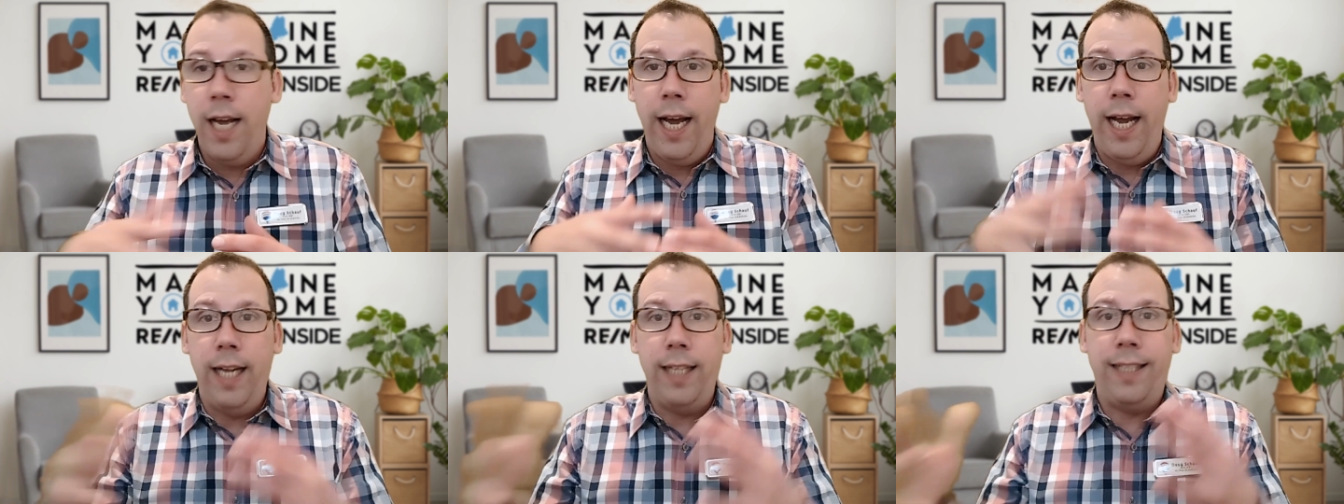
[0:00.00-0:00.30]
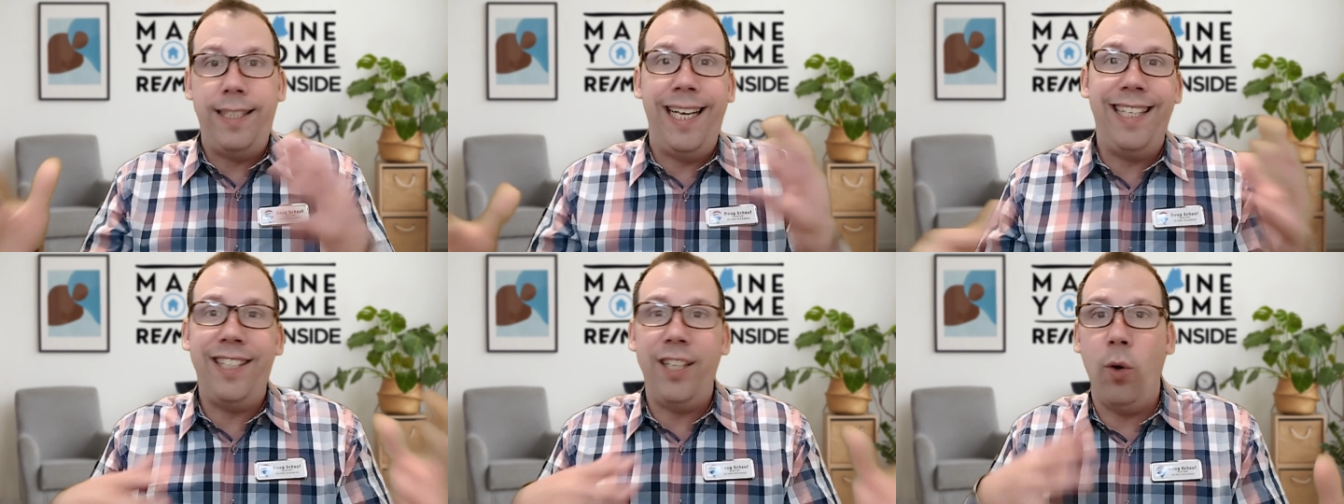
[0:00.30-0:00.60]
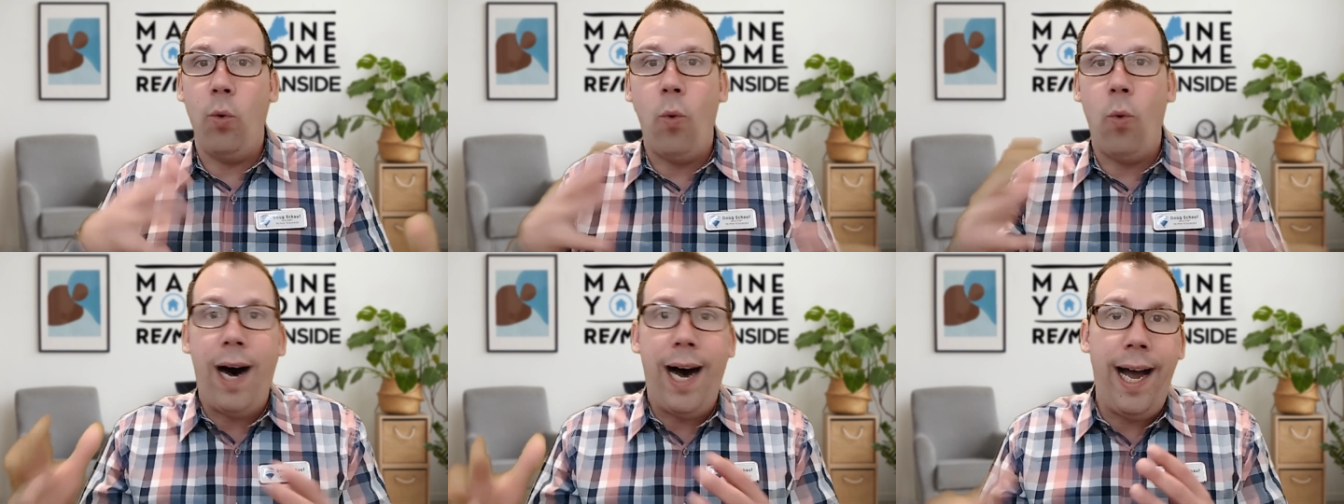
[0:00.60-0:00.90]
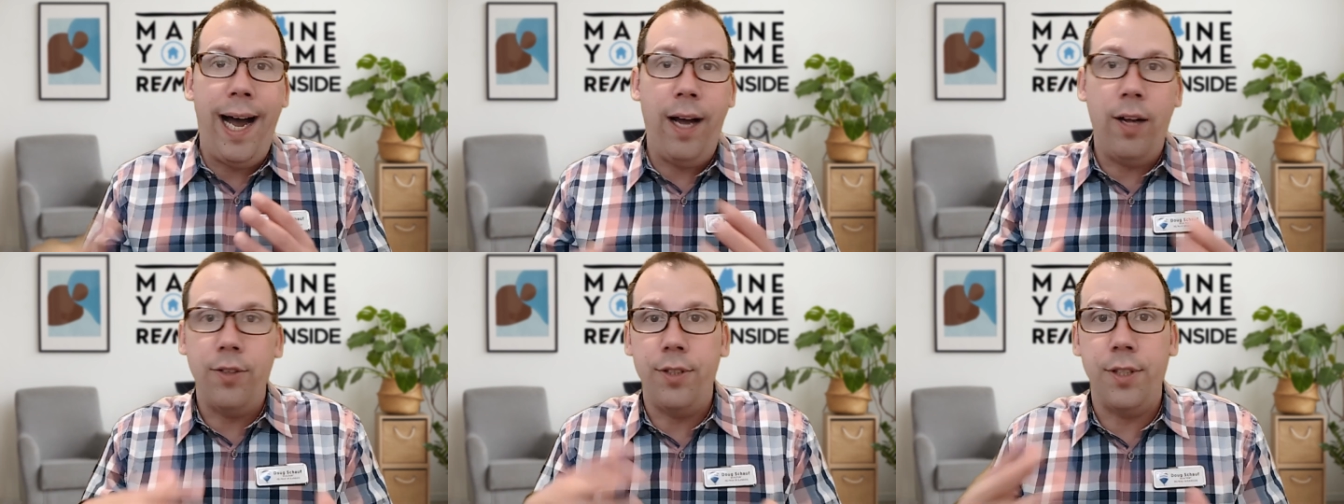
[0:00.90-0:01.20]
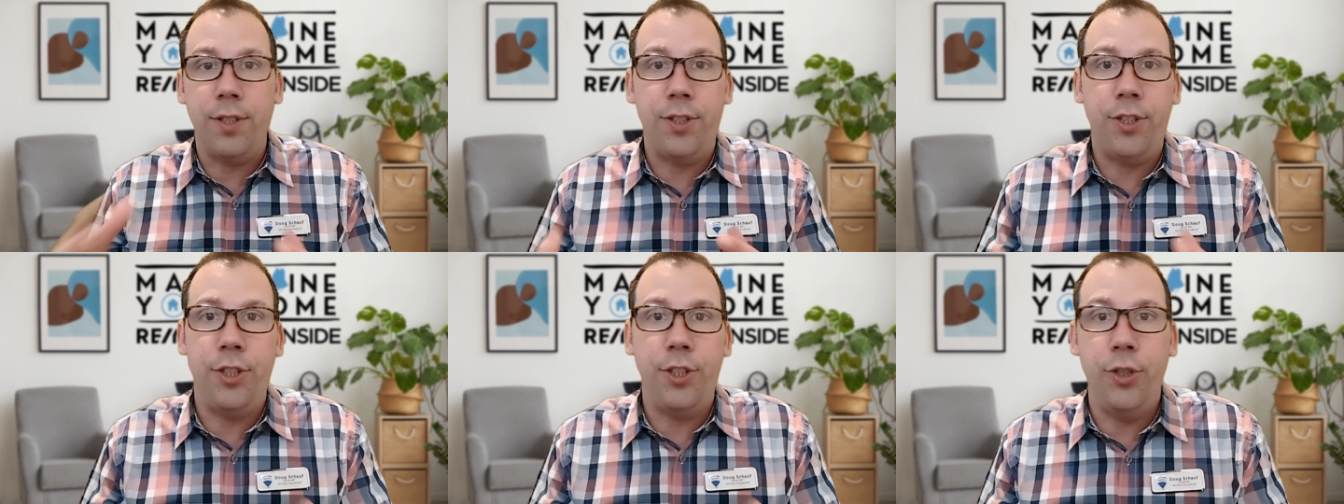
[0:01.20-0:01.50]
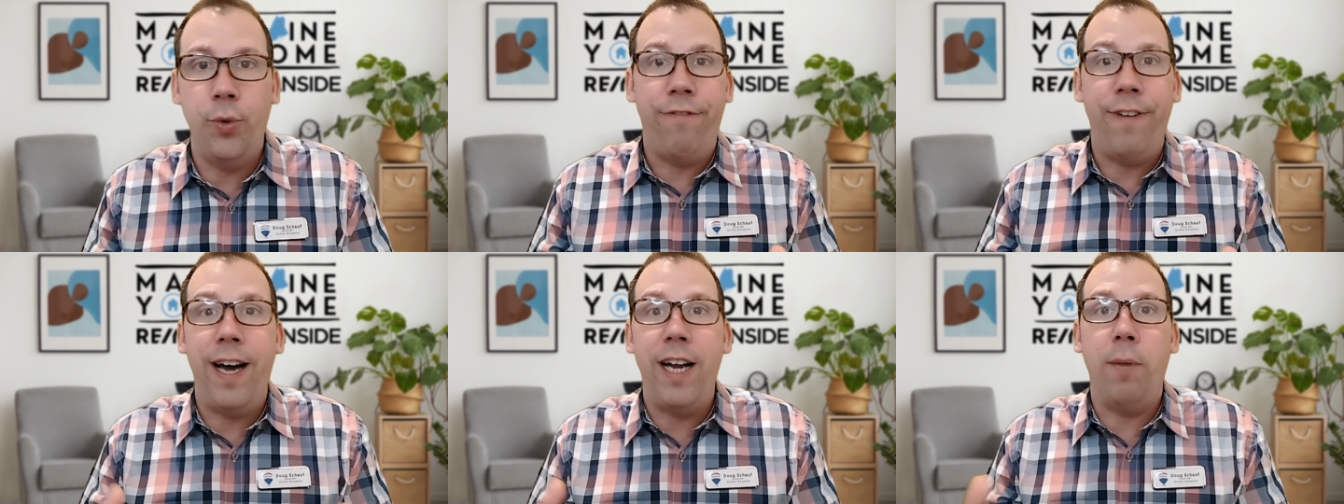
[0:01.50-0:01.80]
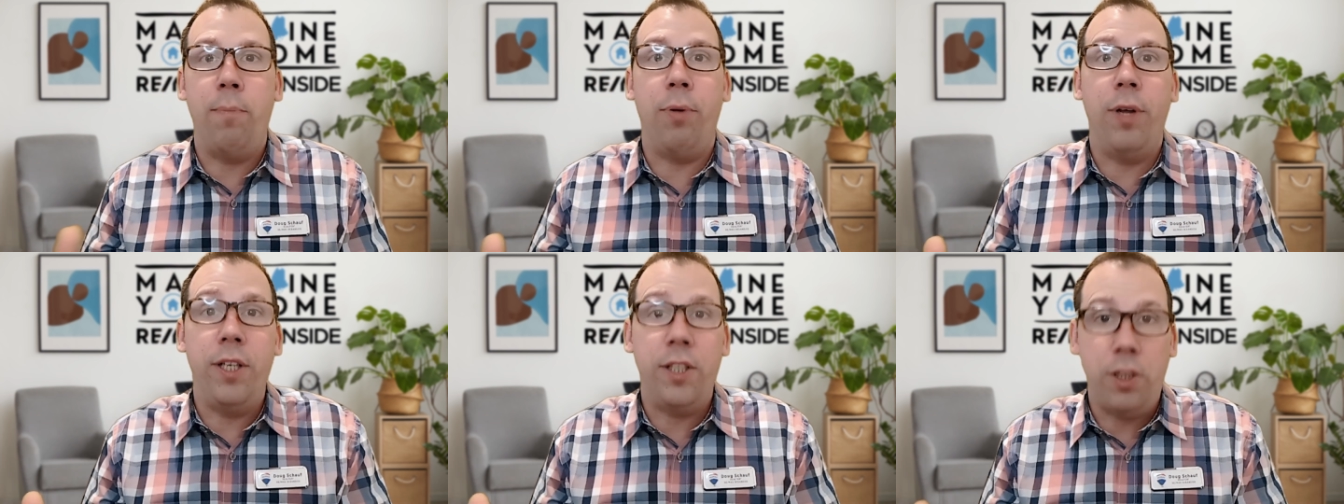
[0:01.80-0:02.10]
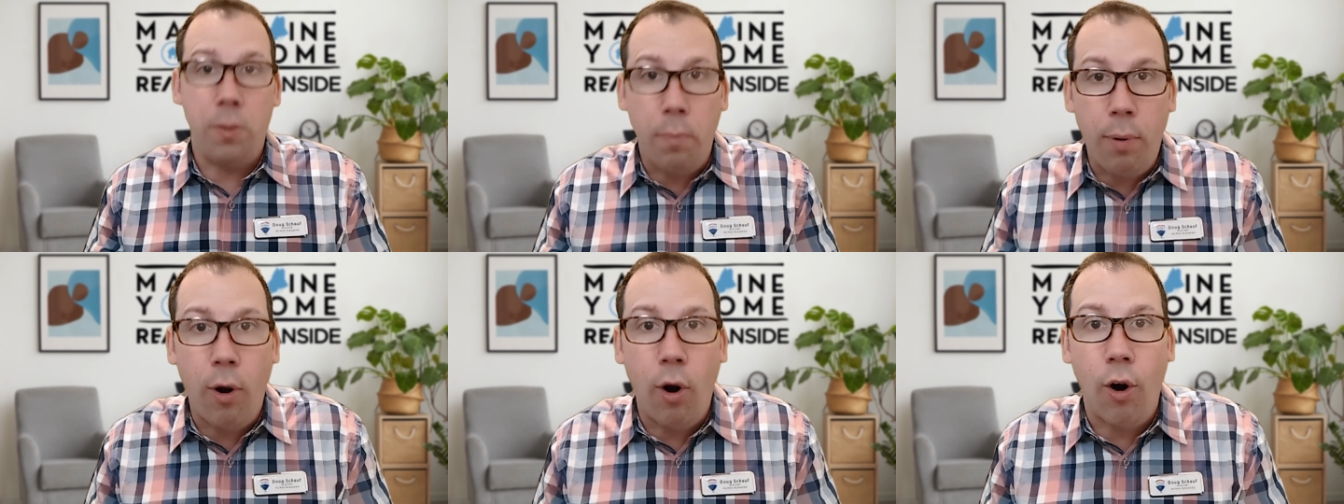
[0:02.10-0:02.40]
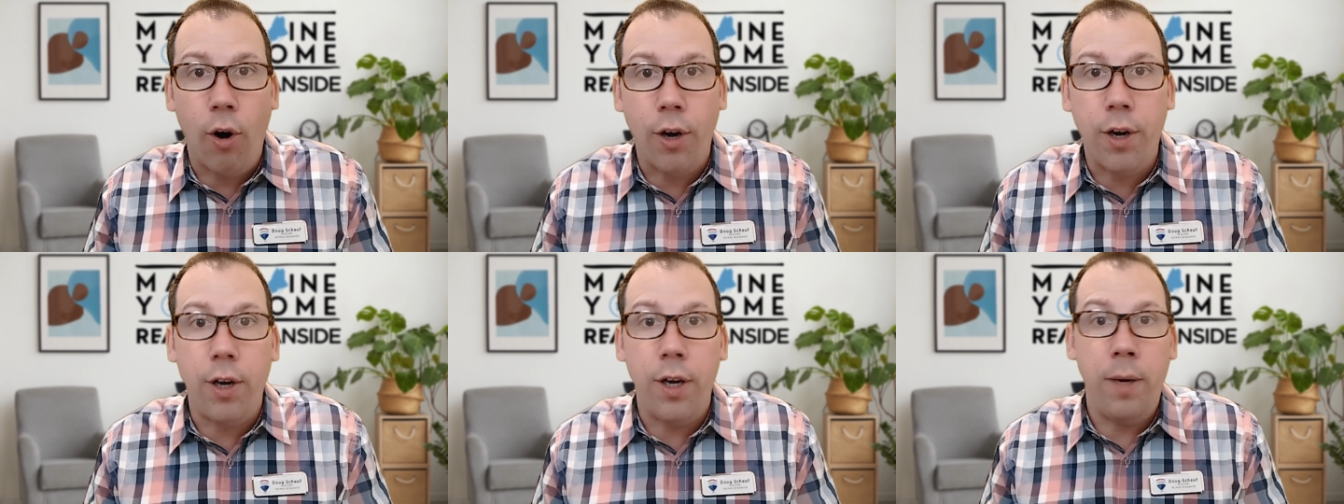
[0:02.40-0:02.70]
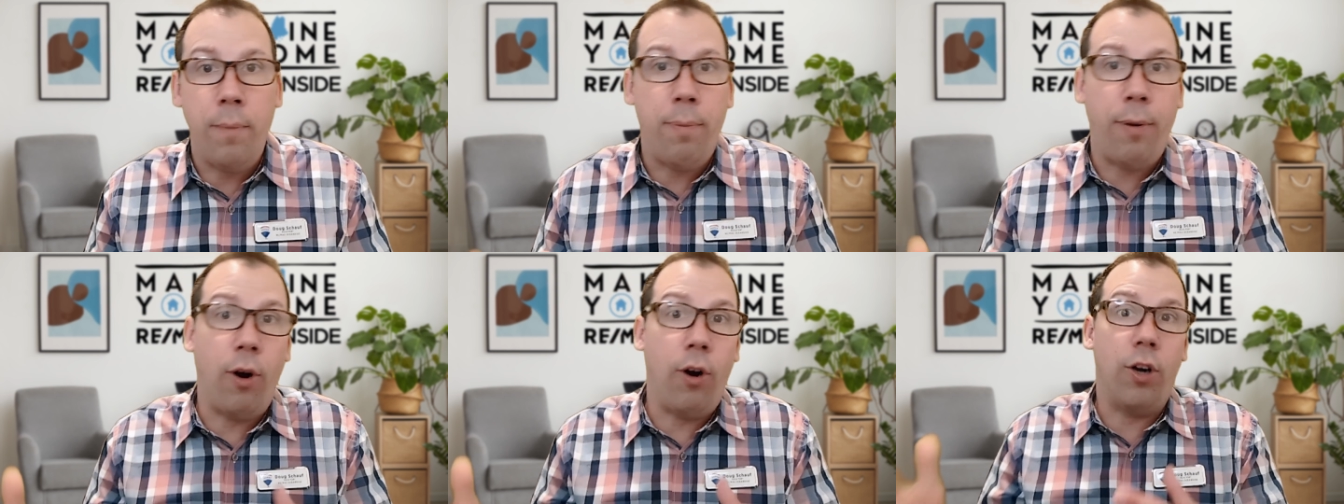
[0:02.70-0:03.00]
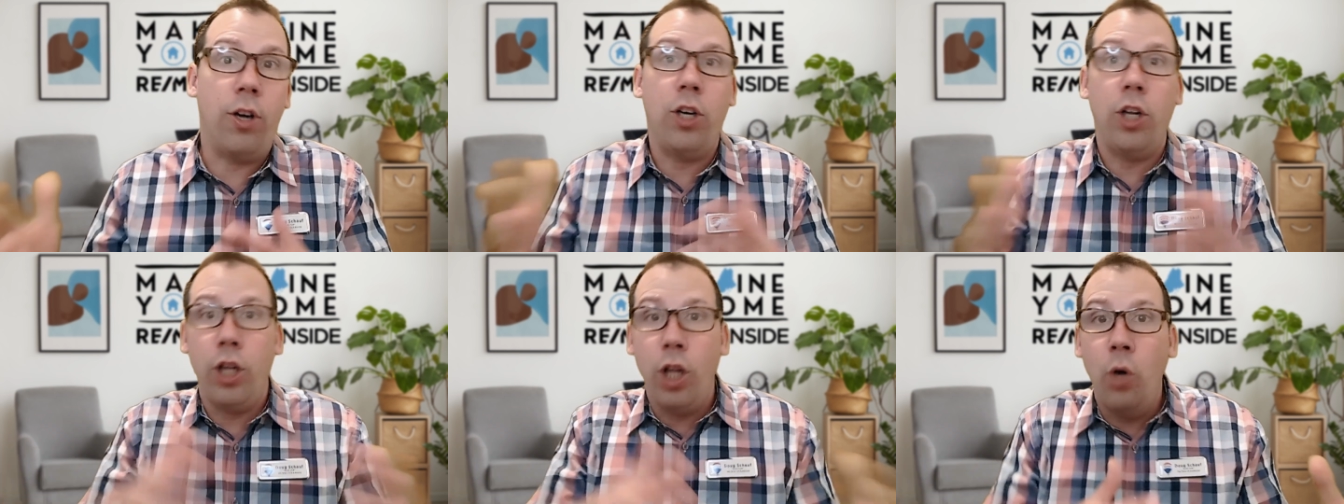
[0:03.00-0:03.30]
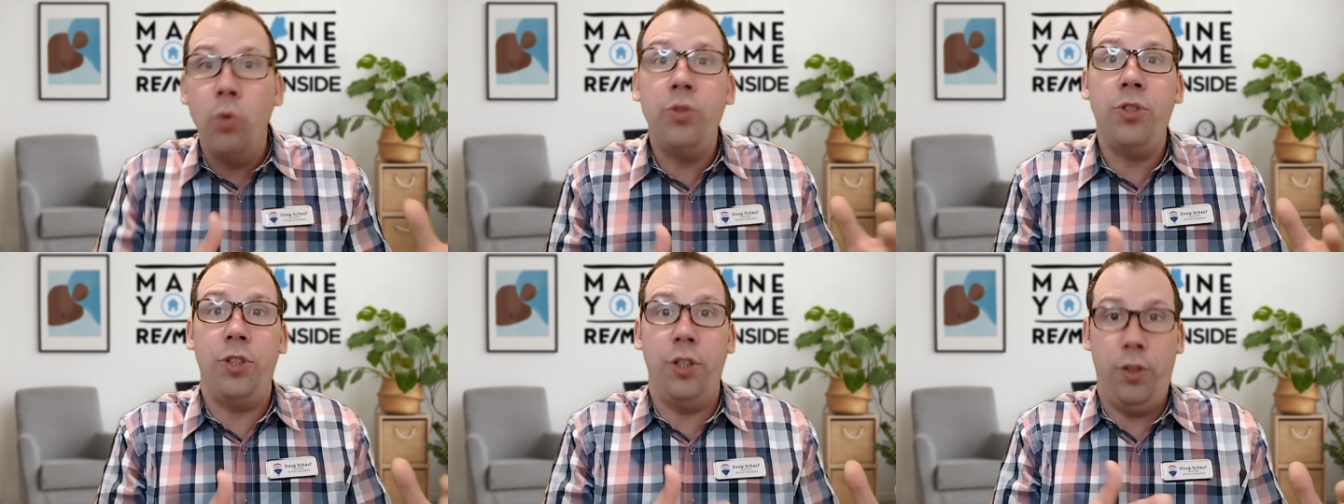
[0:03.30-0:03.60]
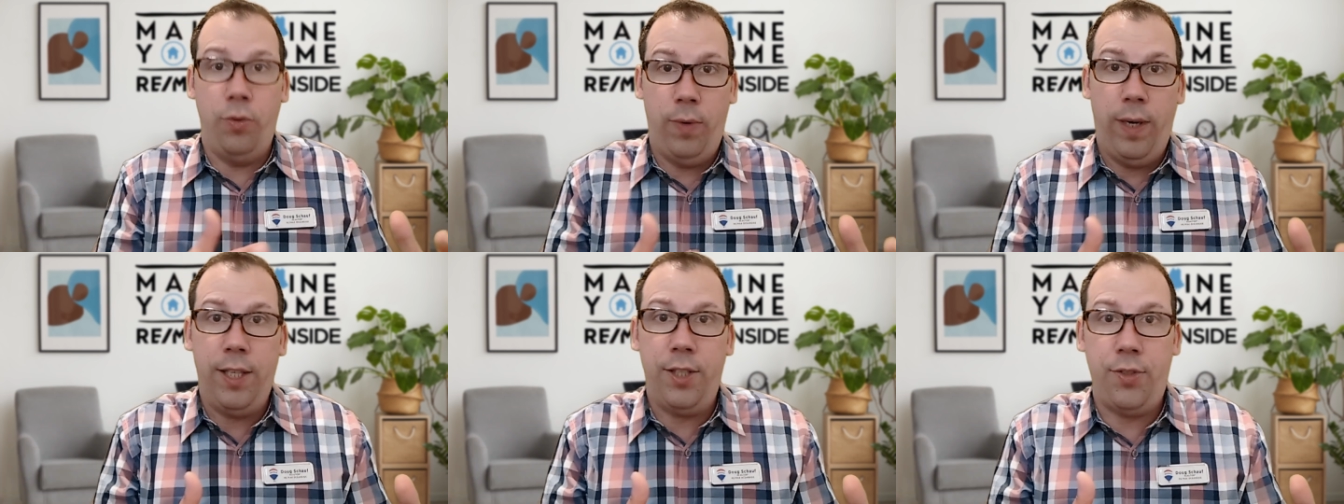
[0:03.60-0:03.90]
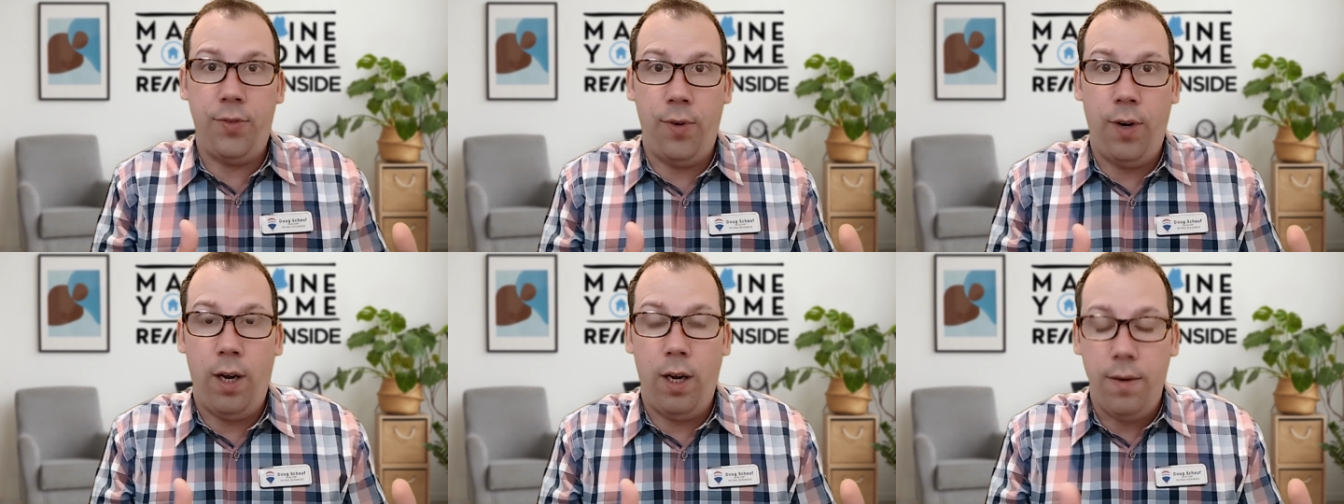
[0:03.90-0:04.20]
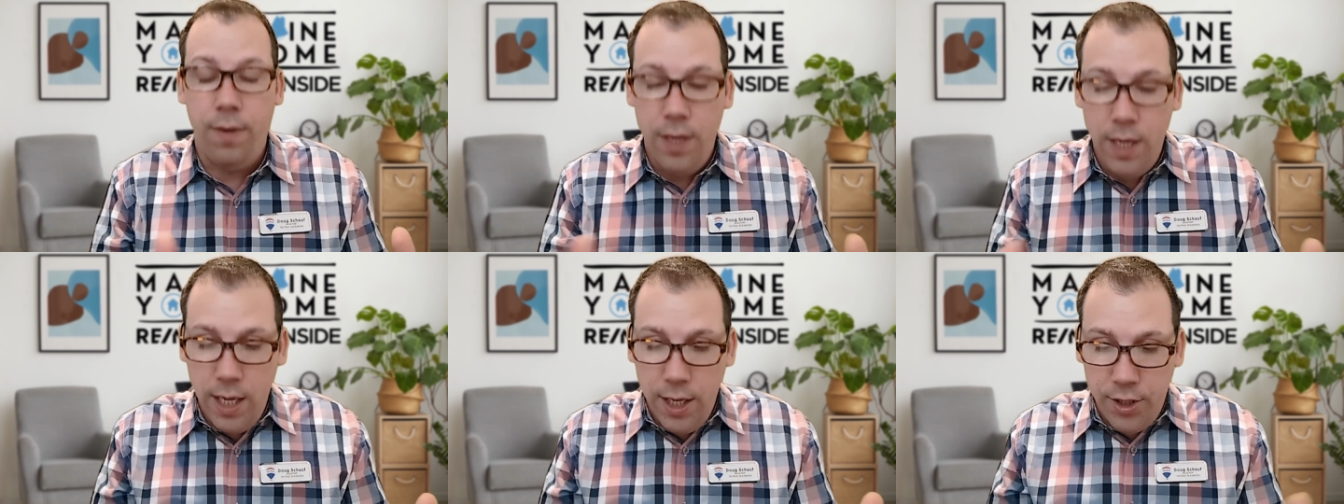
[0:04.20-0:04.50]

And it takes you a while just to find a place to park and park close to the restaurant.